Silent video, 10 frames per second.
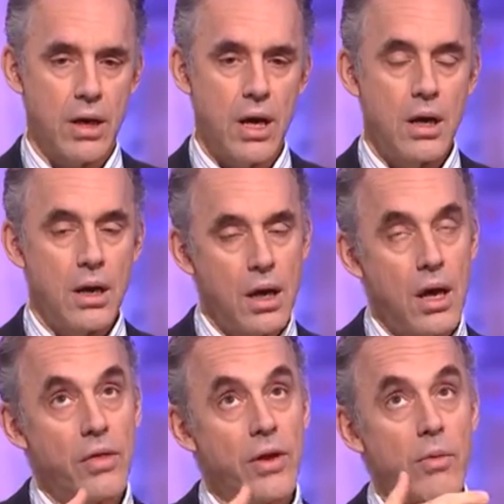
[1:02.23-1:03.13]
In
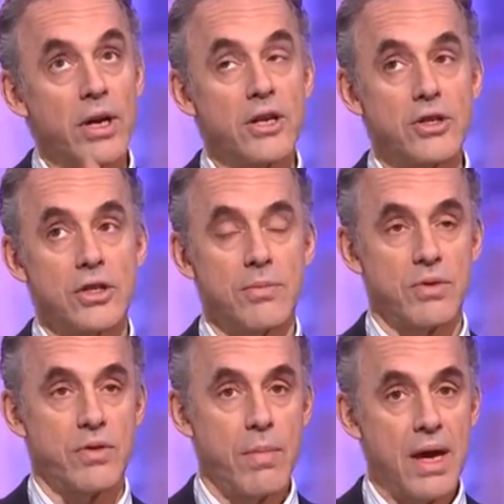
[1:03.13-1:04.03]
doing so, we're
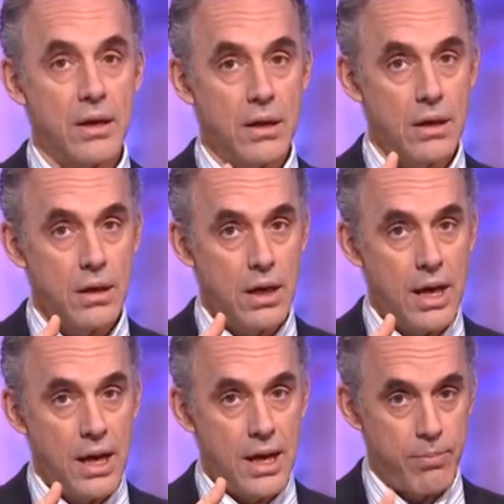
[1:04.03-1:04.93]
not implying that we
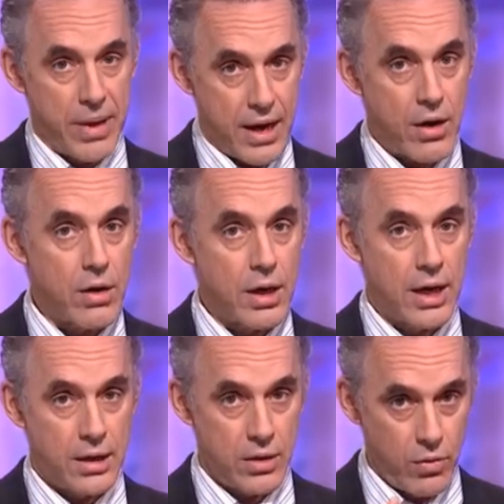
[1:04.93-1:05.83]
agree with it.
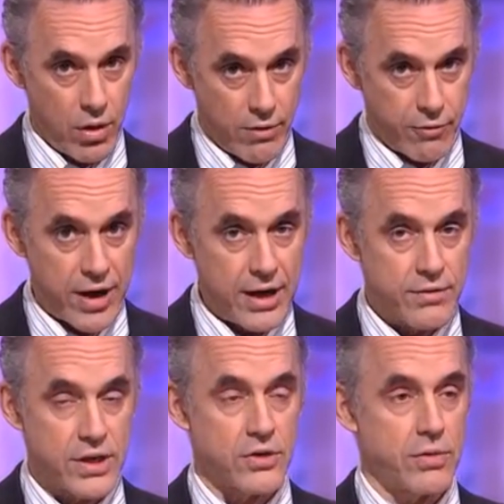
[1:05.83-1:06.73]
We're just trying to
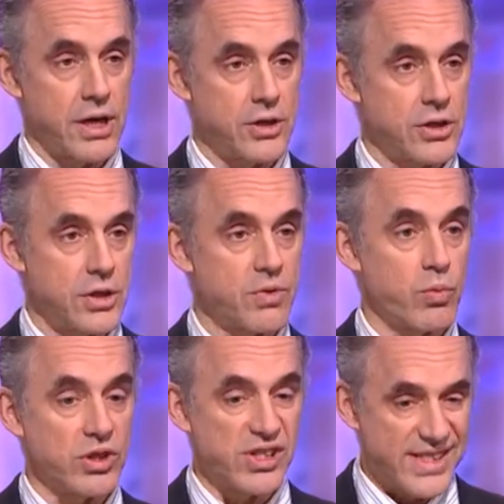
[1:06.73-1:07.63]
elucidate what
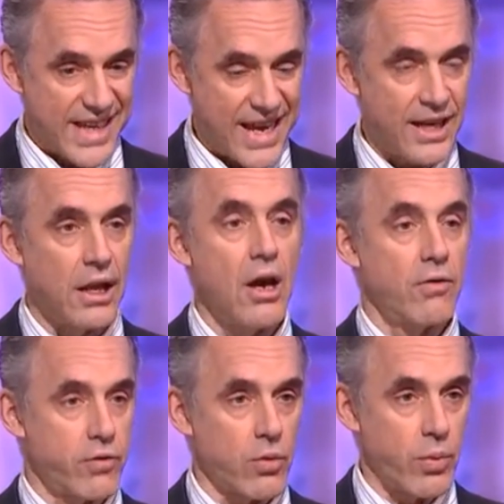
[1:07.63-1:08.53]
Peterson is referring
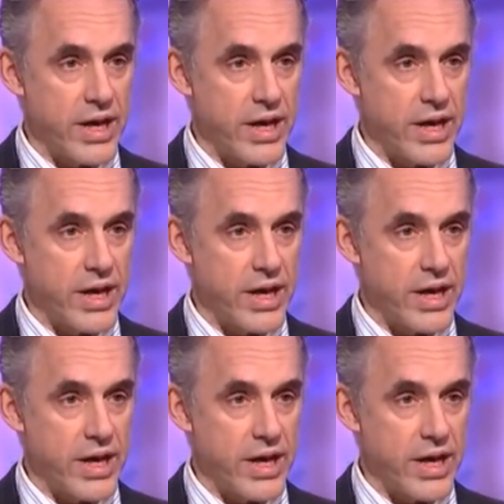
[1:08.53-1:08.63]
to.